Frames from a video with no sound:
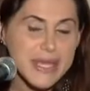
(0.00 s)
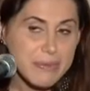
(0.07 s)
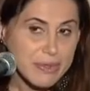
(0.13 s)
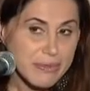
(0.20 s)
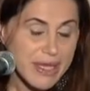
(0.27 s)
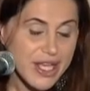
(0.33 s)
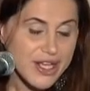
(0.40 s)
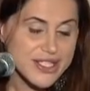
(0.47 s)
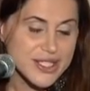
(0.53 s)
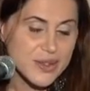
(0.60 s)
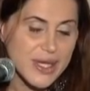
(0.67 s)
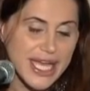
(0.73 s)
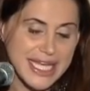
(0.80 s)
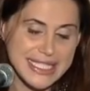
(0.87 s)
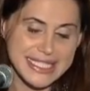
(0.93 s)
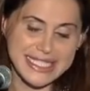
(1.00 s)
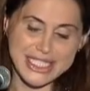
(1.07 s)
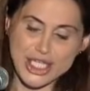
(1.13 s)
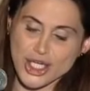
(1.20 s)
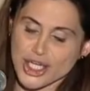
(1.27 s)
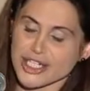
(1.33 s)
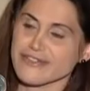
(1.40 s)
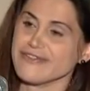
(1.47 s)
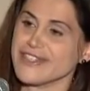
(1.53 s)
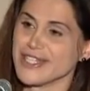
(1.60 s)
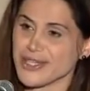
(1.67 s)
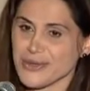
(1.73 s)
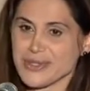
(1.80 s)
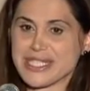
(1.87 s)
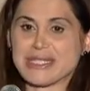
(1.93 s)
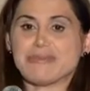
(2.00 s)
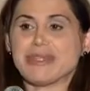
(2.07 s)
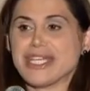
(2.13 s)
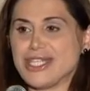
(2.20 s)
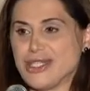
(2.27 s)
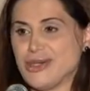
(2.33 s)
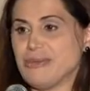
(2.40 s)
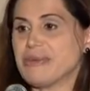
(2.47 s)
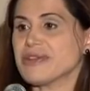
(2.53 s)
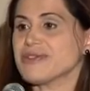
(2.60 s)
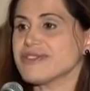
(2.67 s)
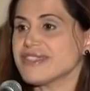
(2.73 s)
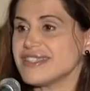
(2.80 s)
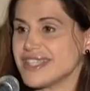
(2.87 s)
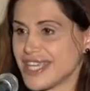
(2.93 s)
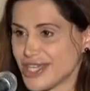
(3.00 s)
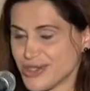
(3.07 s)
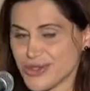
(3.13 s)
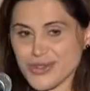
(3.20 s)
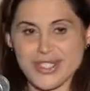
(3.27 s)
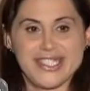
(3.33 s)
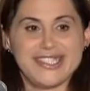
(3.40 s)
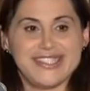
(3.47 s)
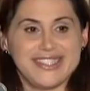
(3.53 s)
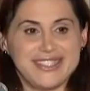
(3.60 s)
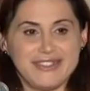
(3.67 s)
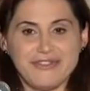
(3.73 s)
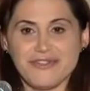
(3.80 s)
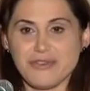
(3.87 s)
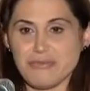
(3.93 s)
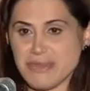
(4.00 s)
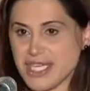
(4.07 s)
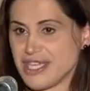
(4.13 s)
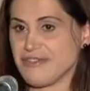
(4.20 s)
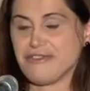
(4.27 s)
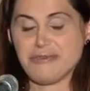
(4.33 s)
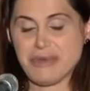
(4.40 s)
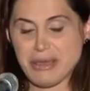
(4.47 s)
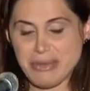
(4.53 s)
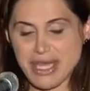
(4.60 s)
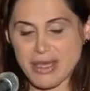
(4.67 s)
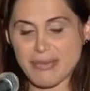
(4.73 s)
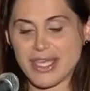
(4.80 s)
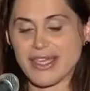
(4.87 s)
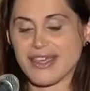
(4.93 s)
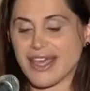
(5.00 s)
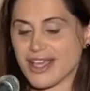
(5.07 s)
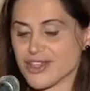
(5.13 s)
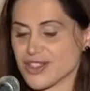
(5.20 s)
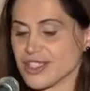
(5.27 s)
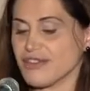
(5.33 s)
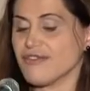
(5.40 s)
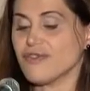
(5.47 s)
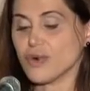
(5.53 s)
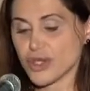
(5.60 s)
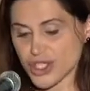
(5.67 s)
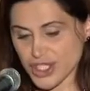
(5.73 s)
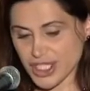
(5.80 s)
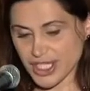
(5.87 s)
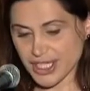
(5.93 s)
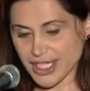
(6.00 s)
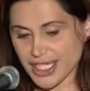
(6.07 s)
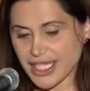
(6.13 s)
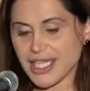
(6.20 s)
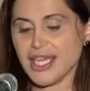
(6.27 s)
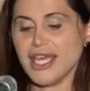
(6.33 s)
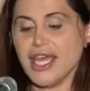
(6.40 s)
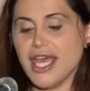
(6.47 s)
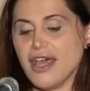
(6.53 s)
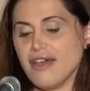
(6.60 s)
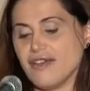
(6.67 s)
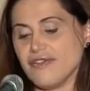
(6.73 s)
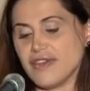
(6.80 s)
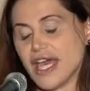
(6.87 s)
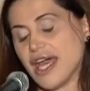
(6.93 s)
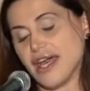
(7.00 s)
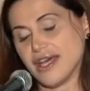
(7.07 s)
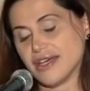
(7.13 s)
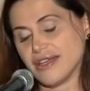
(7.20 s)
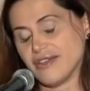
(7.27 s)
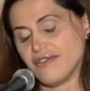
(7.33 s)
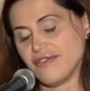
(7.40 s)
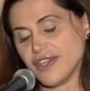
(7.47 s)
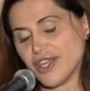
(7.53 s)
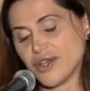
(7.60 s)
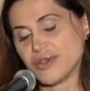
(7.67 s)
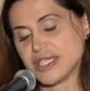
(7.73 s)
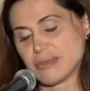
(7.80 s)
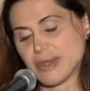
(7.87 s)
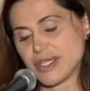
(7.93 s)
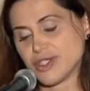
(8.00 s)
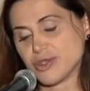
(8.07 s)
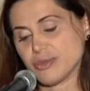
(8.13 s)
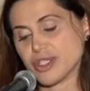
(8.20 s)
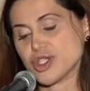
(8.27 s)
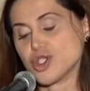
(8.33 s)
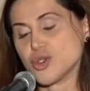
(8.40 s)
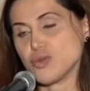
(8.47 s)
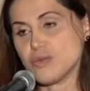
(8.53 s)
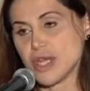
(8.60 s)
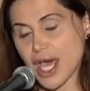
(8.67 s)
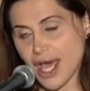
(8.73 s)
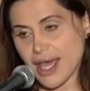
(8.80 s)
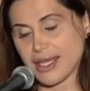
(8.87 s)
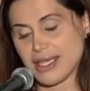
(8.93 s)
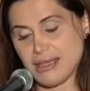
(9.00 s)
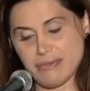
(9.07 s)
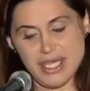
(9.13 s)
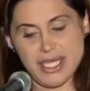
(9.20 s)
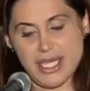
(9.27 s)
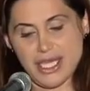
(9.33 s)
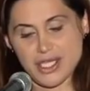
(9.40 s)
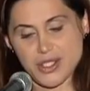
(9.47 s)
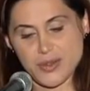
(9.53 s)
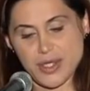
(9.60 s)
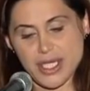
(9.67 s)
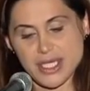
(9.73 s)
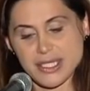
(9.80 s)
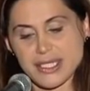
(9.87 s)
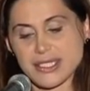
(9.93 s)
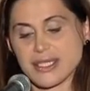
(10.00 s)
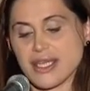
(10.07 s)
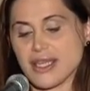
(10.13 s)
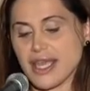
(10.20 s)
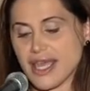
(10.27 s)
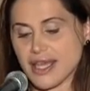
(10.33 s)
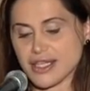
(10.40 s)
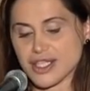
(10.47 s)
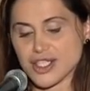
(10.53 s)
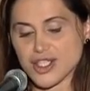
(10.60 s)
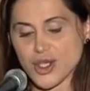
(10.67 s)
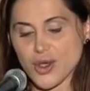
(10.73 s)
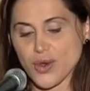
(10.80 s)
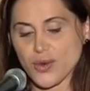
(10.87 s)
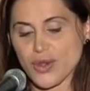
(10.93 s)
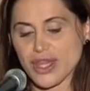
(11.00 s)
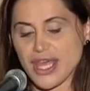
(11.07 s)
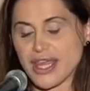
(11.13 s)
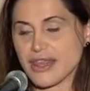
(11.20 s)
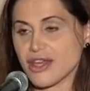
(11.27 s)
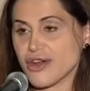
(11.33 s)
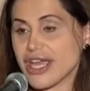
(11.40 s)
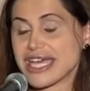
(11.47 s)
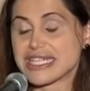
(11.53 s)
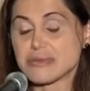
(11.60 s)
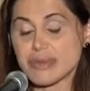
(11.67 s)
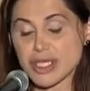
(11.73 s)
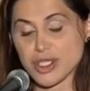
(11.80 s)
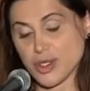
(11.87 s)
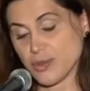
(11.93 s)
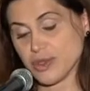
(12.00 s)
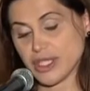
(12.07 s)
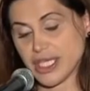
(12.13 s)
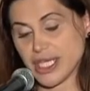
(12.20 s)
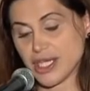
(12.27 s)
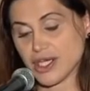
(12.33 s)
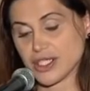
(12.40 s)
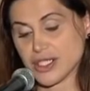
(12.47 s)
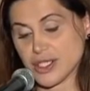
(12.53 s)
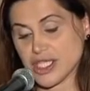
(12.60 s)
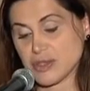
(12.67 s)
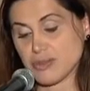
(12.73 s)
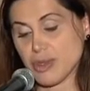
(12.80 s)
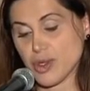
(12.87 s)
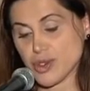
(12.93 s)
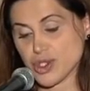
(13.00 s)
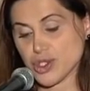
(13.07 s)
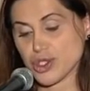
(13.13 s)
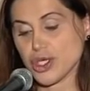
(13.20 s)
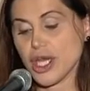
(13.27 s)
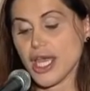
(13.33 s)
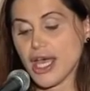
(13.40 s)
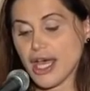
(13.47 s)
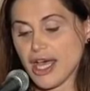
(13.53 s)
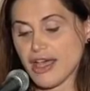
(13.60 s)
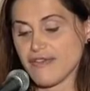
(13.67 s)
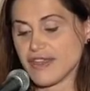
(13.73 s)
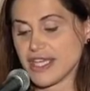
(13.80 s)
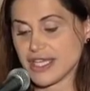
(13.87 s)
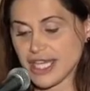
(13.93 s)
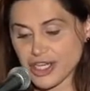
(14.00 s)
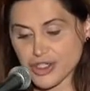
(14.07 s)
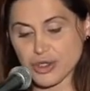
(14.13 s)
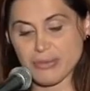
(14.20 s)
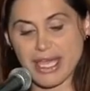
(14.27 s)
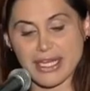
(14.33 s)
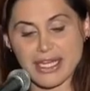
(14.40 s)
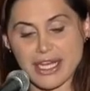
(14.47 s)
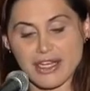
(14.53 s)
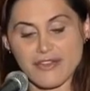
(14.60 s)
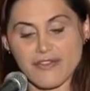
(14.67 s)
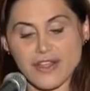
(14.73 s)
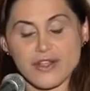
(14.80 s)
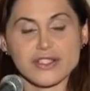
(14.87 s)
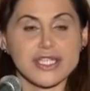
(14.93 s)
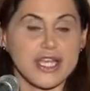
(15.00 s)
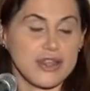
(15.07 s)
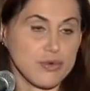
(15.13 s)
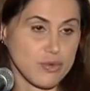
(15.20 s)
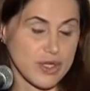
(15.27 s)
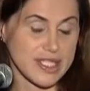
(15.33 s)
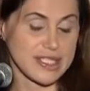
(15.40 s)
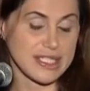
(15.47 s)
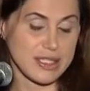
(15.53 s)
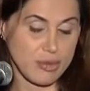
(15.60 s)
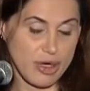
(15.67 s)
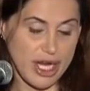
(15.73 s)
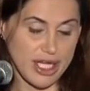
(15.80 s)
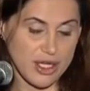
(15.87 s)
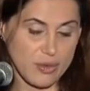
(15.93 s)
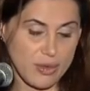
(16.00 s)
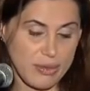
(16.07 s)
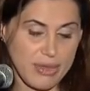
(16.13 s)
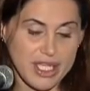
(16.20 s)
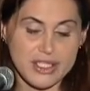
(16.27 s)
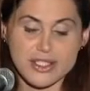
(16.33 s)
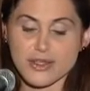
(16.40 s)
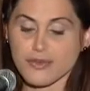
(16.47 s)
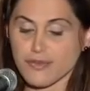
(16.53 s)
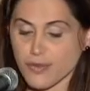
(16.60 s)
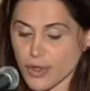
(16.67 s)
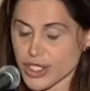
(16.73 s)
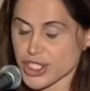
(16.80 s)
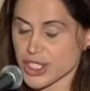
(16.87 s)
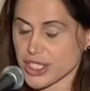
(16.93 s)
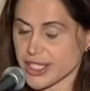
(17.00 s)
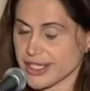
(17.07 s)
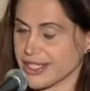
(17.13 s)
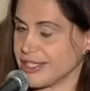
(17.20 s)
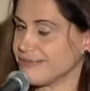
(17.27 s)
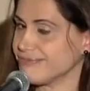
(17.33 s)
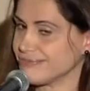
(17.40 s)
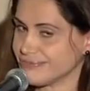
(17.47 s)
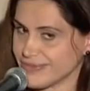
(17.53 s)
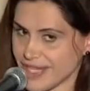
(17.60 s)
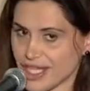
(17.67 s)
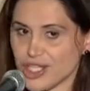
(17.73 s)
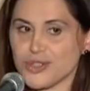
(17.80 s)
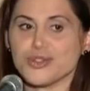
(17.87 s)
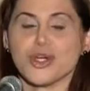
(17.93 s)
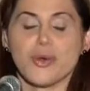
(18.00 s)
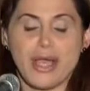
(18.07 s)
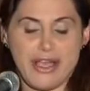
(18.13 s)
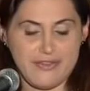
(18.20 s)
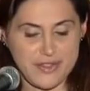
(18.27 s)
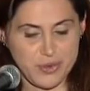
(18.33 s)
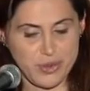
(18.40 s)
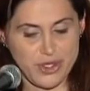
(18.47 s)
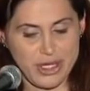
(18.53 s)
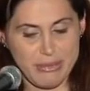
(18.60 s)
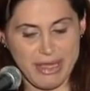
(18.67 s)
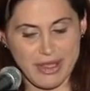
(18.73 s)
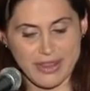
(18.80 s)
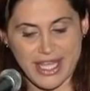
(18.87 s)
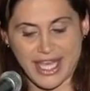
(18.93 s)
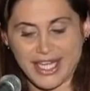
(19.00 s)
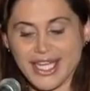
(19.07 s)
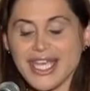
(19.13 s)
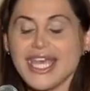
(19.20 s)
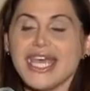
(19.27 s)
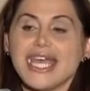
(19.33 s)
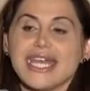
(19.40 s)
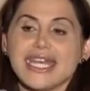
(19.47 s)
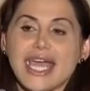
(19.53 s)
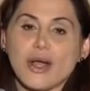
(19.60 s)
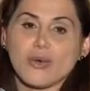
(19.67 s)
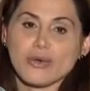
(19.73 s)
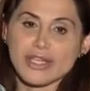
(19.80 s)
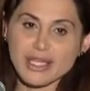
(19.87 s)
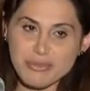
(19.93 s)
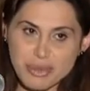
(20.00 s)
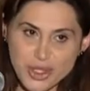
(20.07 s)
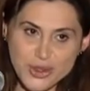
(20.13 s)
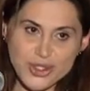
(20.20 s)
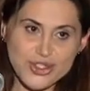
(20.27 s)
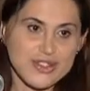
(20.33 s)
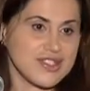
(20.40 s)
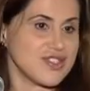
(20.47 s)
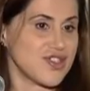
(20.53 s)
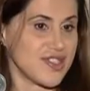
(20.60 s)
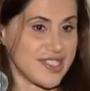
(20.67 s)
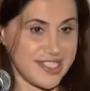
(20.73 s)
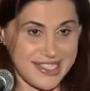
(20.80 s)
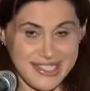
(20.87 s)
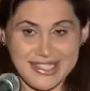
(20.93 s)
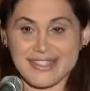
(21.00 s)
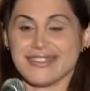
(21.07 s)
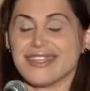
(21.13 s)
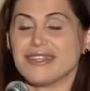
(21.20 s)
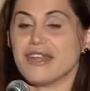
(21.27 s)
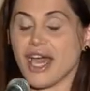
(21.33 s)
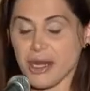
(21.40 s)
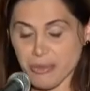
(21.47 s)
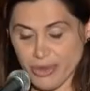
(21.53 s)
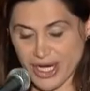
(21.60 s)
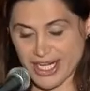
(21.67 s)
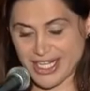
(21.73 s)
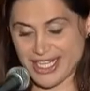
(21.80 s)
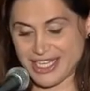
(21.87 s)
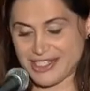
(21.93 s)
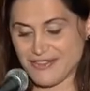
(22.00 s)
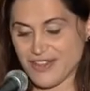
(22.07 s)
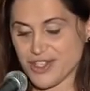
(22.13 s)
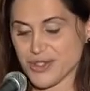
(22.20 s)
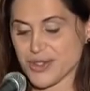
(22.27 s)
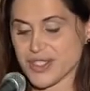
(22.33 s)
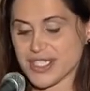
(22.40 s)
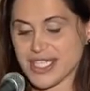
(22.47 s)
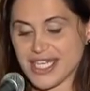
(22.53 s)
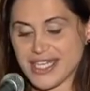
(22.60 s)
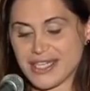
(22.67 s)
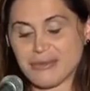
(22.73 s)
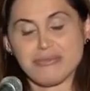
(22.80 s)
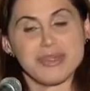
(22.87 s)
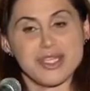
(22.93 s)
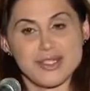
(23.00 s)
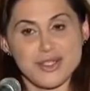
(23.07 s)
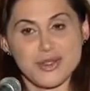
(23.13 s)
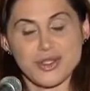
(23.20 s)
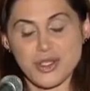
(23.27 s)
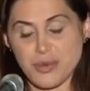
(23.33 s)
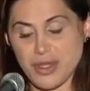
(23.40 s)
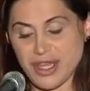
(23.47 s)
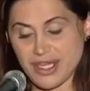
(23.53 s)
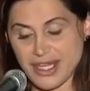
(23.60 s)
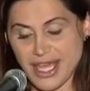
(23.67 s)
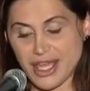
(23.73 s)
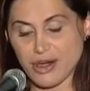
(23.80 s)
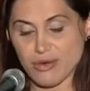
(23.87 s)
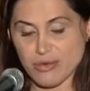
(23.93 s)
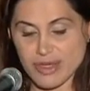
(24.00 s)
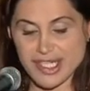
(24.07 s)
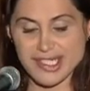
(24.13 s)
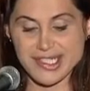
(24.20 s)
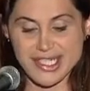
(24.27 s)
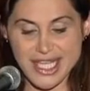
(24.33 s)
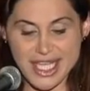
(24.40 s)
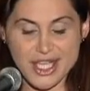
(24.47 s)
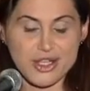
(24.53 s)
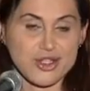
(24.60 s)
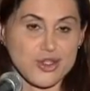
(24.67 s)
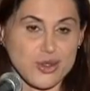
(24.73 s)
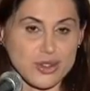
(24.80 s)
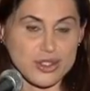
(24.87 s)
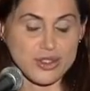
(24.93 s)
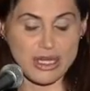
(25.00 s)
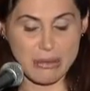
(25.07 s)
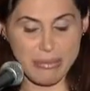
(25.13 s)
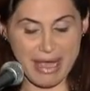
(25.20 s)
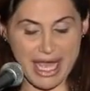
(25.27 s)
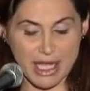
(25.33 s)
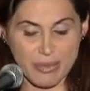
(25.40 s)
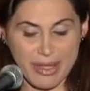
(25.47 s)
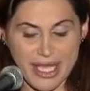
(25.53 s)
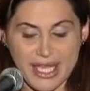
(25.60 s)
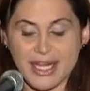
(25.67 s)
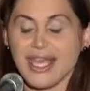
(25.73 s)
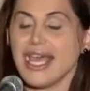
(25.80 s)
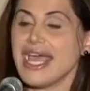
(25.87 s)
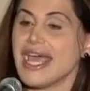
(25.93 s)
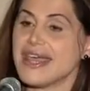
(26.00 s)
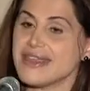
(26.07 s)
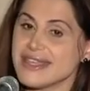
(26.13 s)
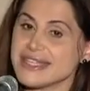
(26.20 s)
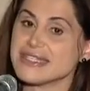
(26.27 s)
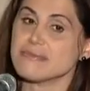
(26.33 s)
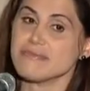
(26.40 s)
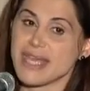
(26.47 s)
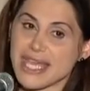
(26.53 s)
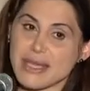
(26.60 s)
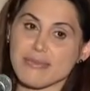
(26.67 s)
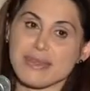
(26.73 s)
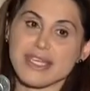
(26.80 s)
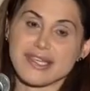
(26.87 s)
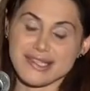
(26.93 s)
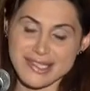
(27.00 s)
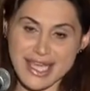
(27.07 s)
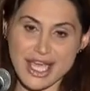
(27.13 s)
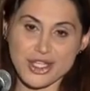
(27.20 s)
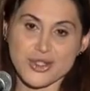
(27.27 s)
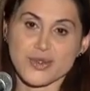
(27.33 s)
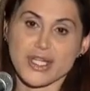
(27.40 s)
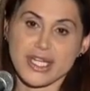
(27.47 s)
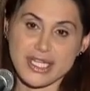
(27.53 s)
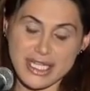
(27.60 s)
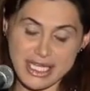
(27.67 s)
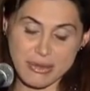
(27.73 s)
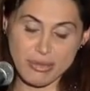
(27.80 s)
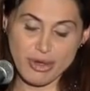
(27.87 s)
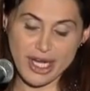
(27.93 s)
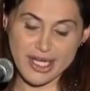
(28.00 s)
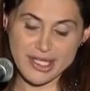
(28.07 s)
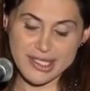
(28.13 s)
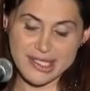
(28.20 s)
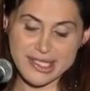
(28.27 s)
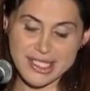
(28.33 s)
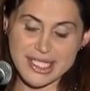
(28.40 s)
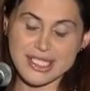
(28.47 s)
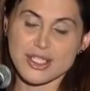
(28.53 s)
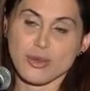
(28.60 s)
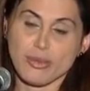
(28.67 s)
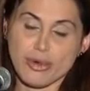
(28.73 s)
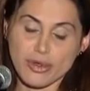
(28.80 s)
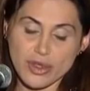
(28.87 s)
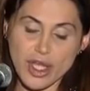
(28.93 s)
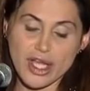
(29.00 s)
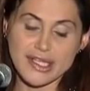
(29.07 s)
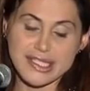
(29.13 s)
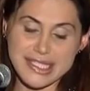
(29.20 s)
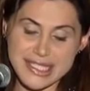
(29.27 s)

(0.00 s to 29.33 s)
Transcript: people may also ask, are video display terminals dangerous for me and for my baby? Actually, fortunately, uh, video display terminals do not emit x-rays, and so, and there has been no link to exposure of the electromagnetic field and the risk to pregnant women. So fortunately, you don't have to worry about that. Now, computers, just as in non pregnant individuals, can be associated with neck, wrist, hand, shoulder, and back pain. And this may be exaggerated in pregnancy. So, prolonged